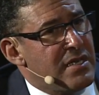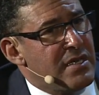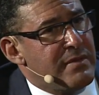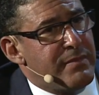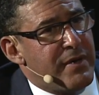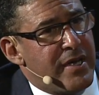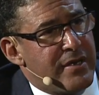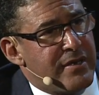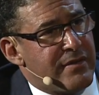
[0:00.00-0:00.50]

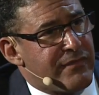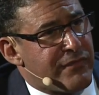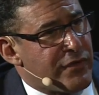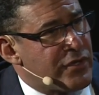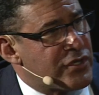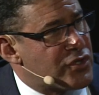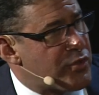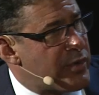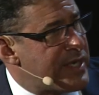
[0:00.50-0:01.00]
But for
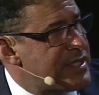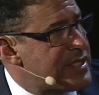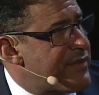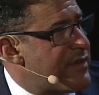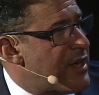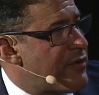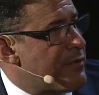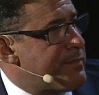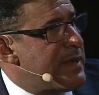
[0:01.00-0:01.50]
those
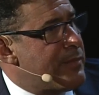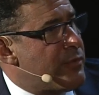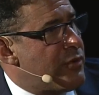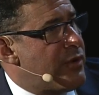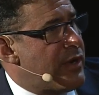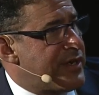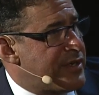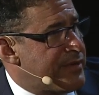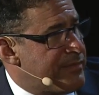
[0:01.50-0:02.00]
2,700 people
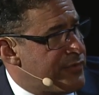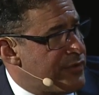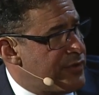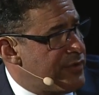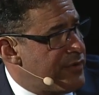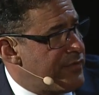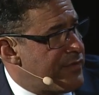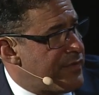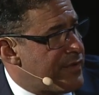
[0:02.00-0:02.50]
who had to
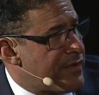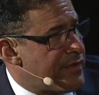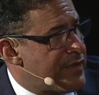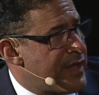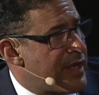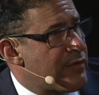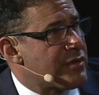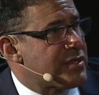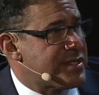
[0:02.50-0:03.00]
move,
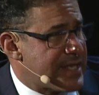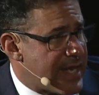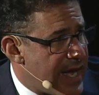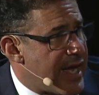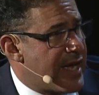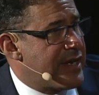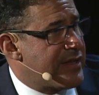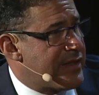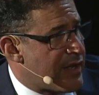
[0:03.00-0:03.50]
they were
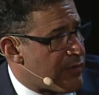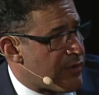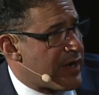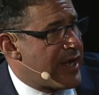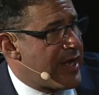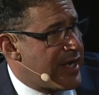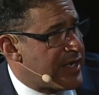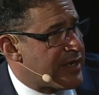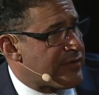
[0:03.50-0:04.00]
sad and they were
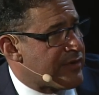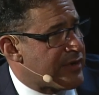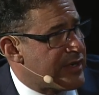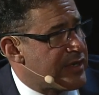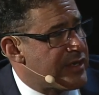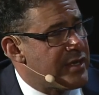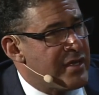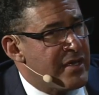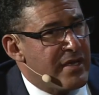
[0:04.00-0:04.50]

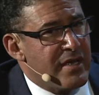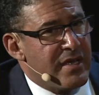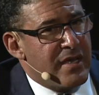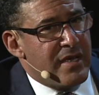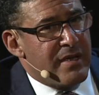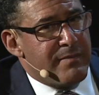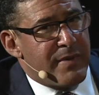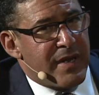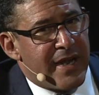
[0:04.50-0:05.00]
angry.
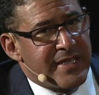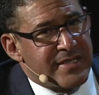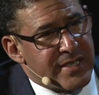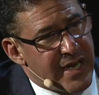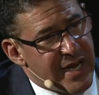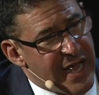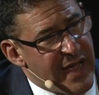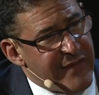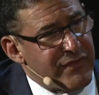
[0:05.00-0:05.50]
But I
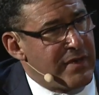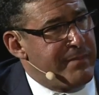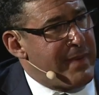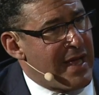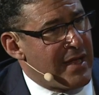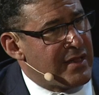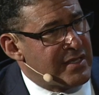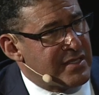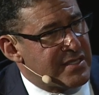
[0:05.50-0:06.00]
said, I have to
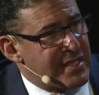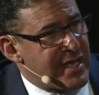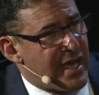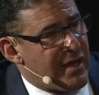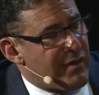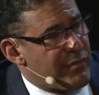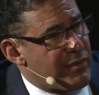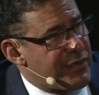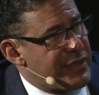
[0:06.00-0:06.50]
balance
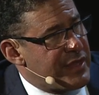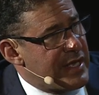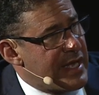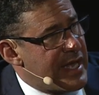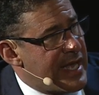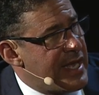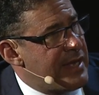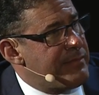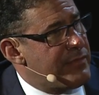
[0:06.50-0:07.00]
that with the
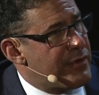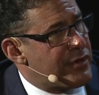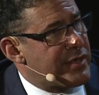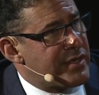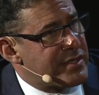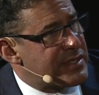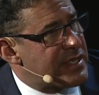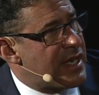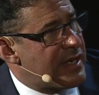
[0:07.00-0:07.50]
8
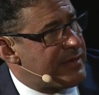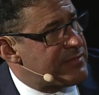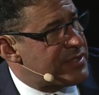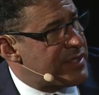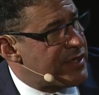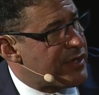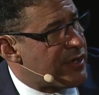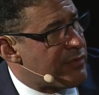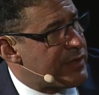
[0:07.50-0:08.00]
million times
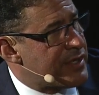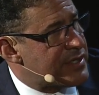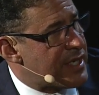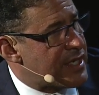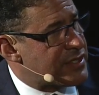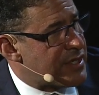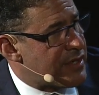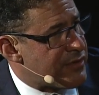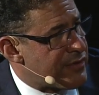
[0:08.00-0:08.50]
a year we
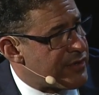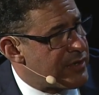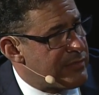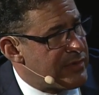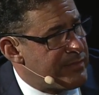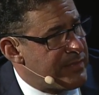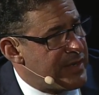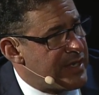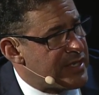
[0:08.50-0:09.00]
touch other
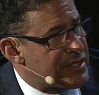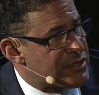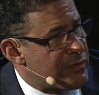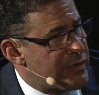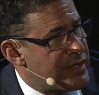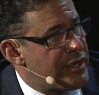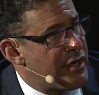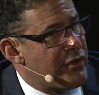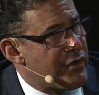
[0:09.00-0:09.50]
human beings, and
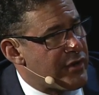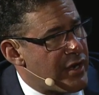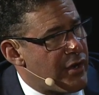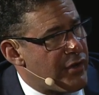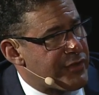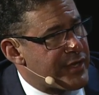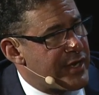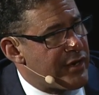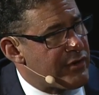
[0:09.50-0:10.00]
we know their
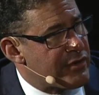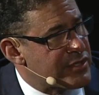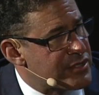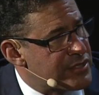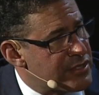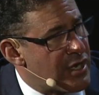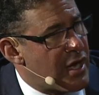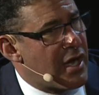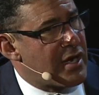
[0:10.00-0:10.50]
health care is
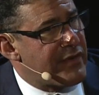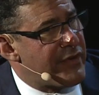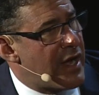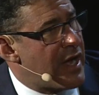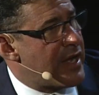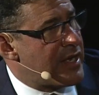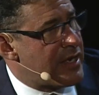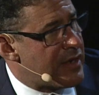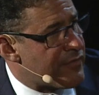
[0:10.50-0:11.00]
not of
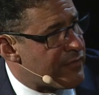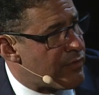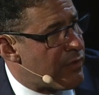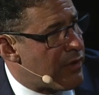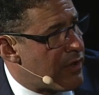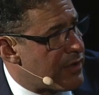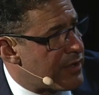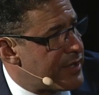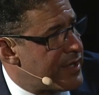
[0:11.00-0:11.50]
high enough
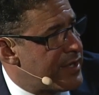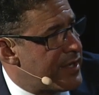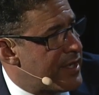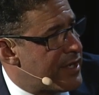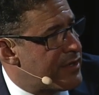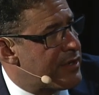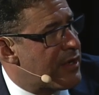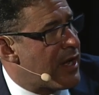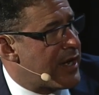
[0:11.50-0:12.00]
quality
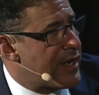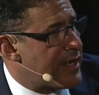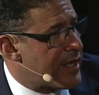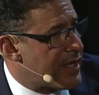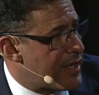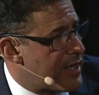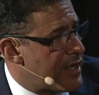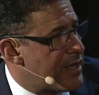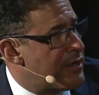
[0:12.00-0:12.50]
and not
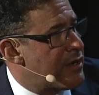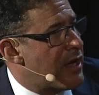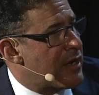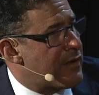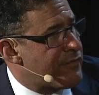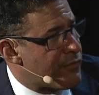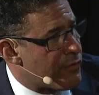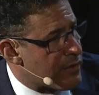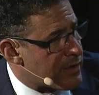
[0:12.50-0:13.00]

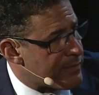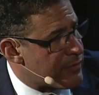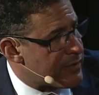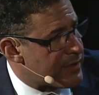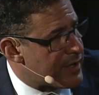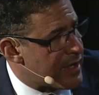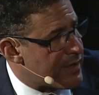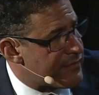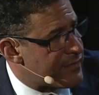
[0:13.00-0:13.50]
affordable
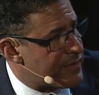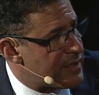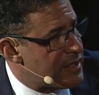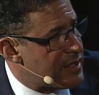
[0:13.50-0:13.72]
enough.